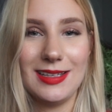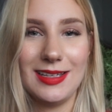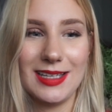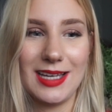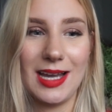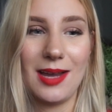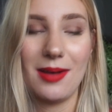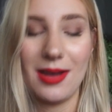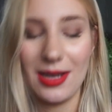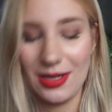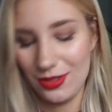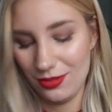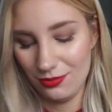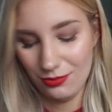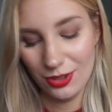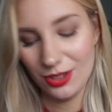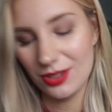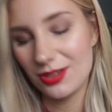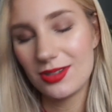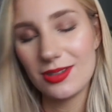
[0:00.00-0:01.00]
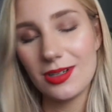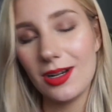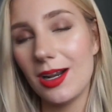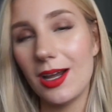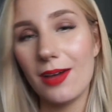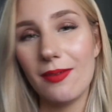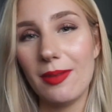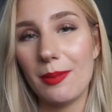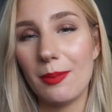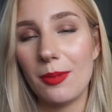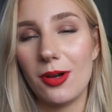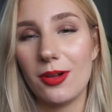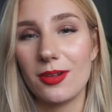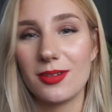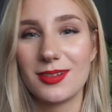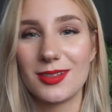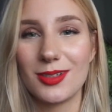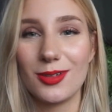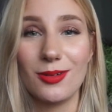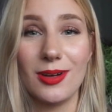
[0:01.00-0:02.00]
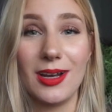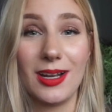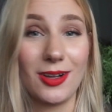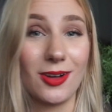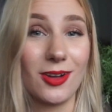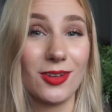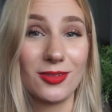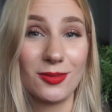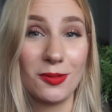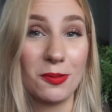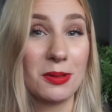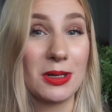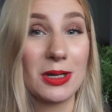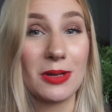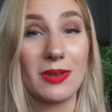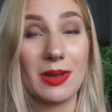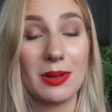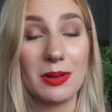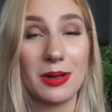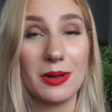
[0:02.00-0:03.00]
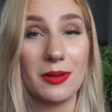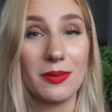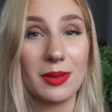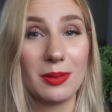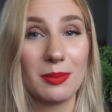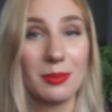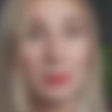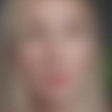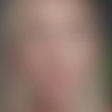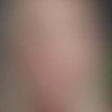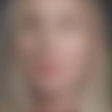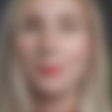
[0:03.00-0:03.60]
yeah, I just love them all, so I can't get rid of any of them.